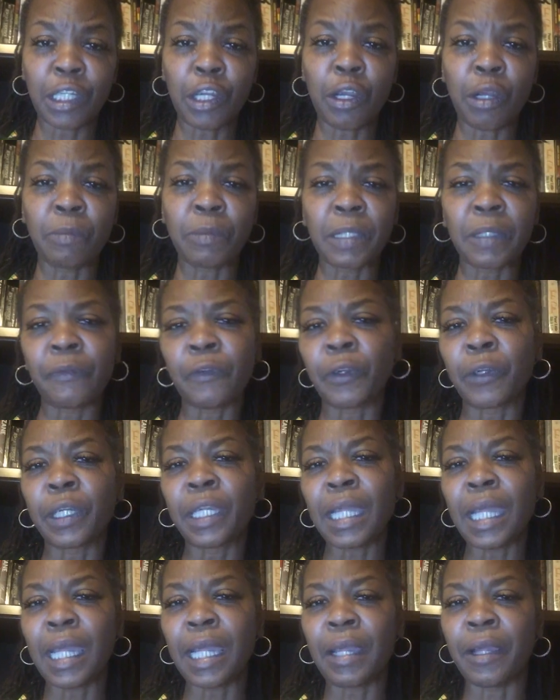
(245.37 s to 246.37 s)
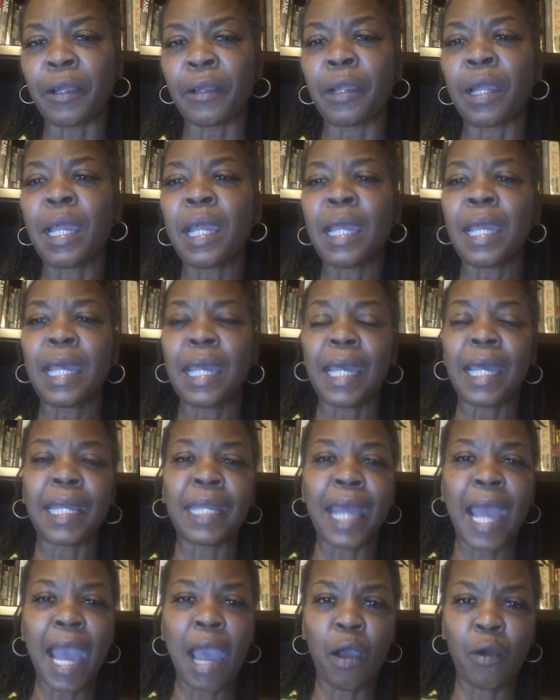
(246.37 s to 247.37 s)
terms of her care
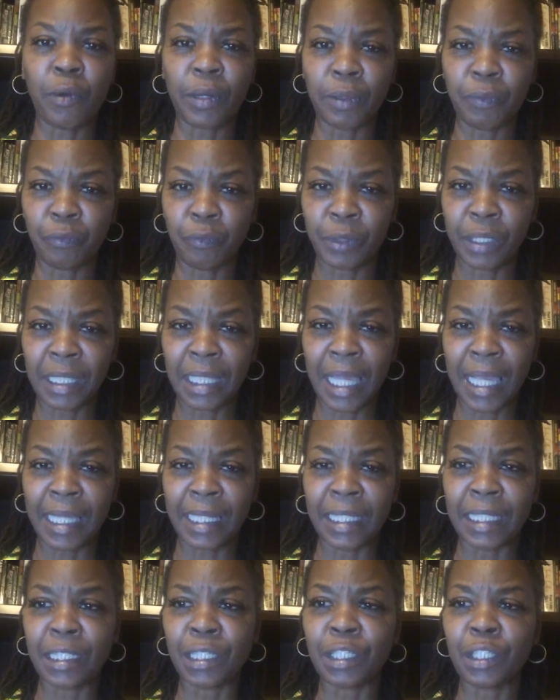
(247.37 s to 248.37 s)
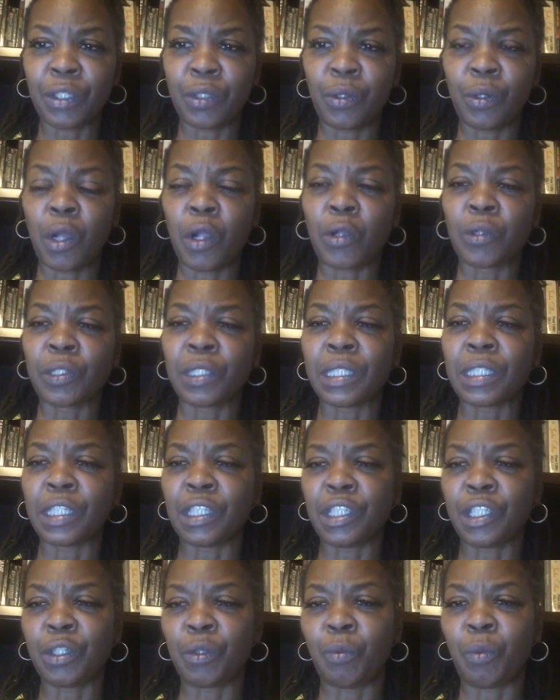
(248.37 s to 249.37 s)
and how it related to her
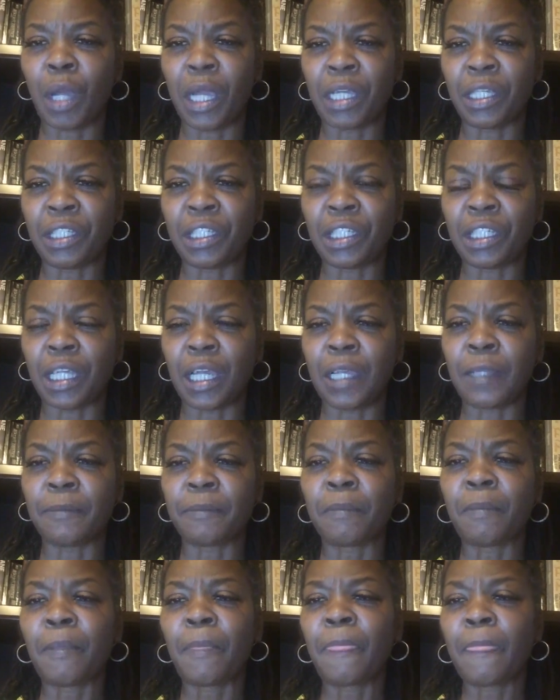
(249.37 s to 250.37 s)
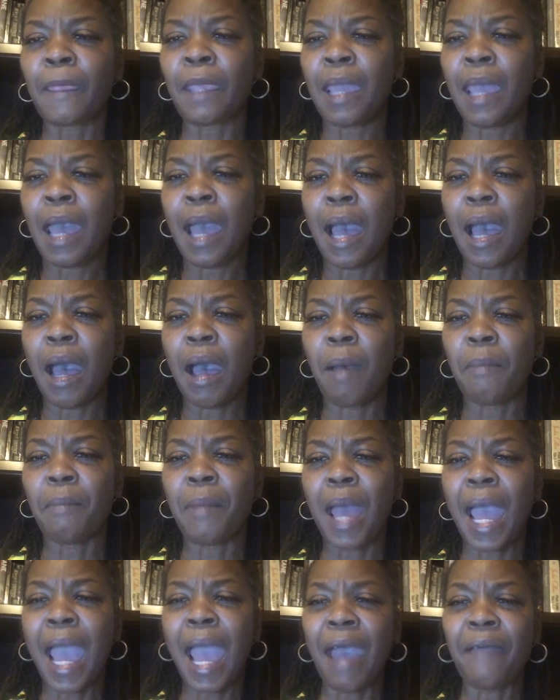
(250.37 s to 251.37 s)
situation.
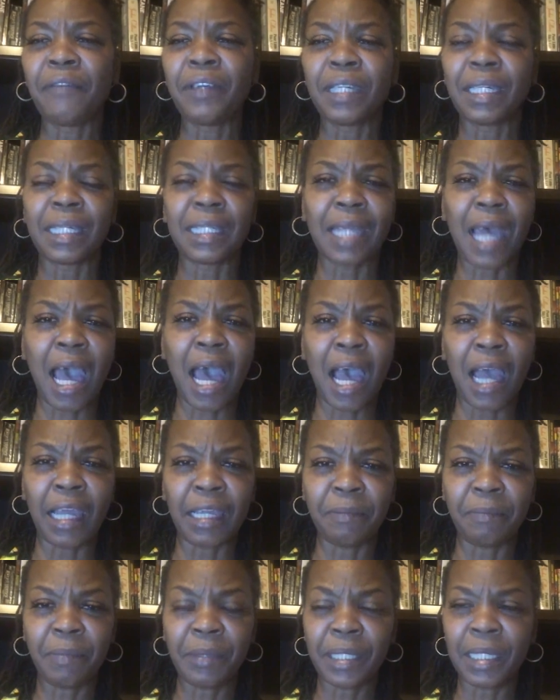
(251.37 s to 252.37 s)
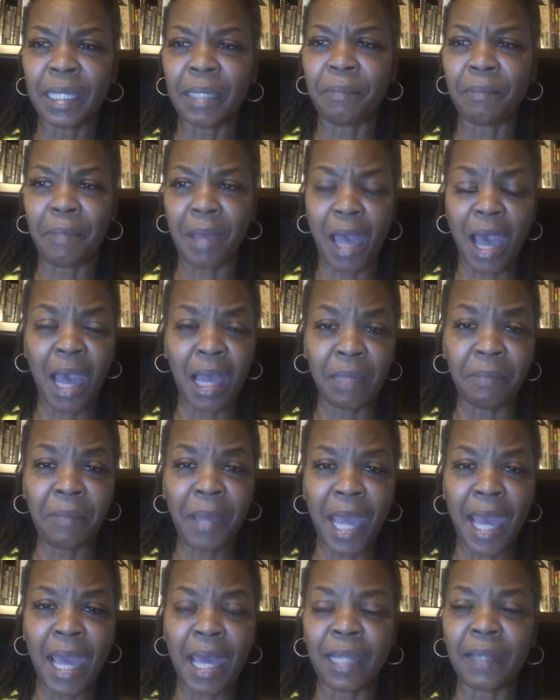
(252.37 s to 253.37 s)
Having an
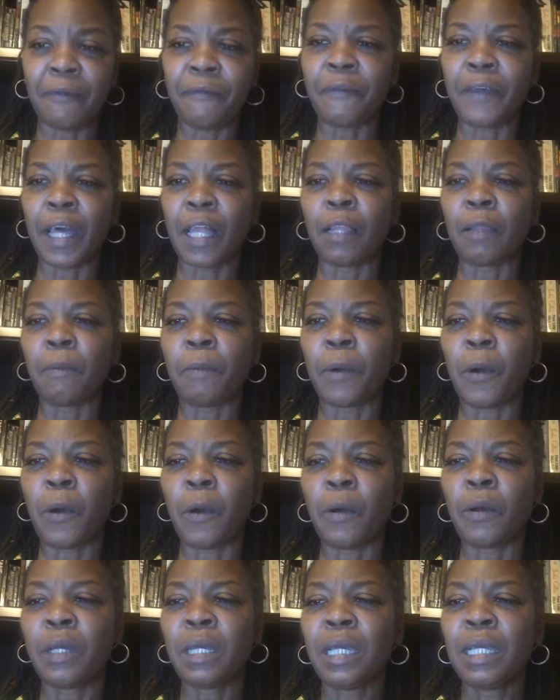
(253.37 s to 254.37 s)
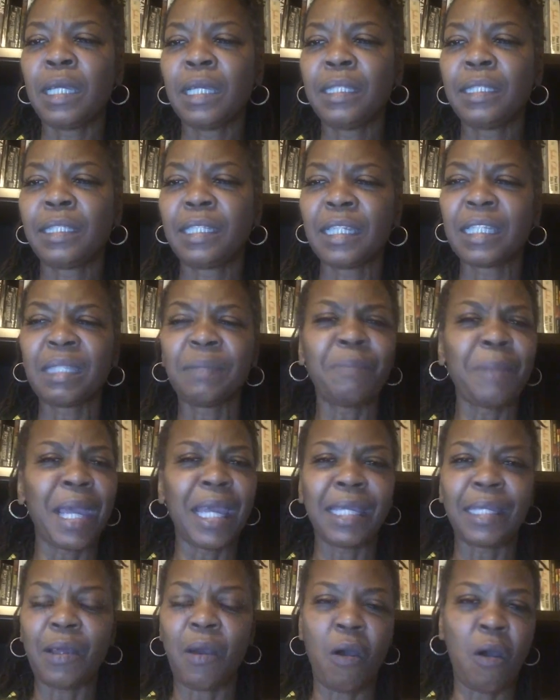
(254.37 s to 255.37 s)
iPad available just
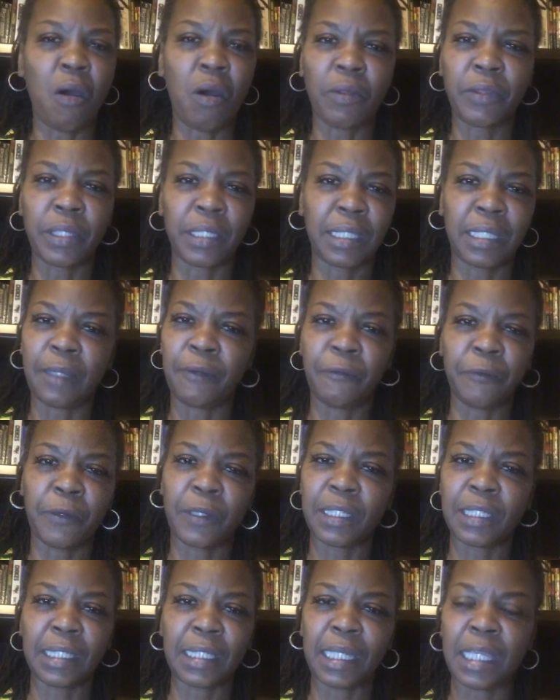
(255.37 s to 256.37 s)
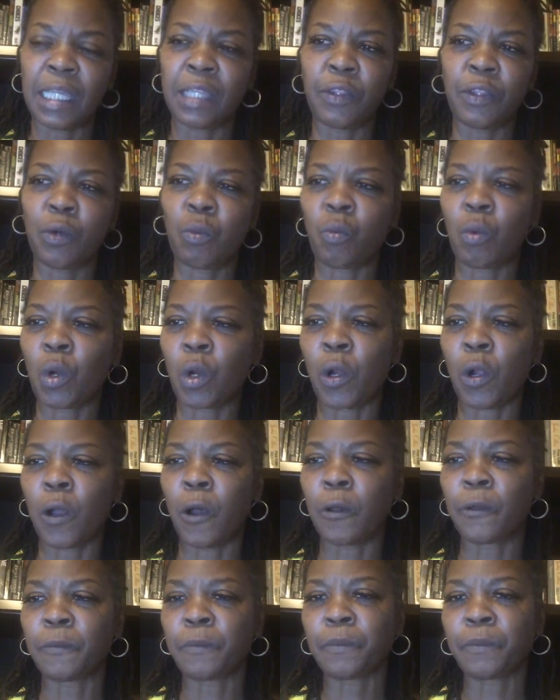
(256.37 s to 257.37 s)
made all the difference in the
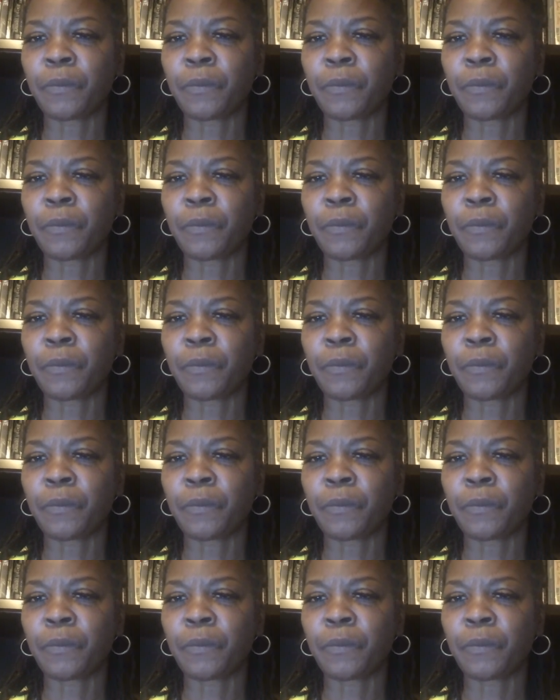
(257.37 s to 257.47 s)
world.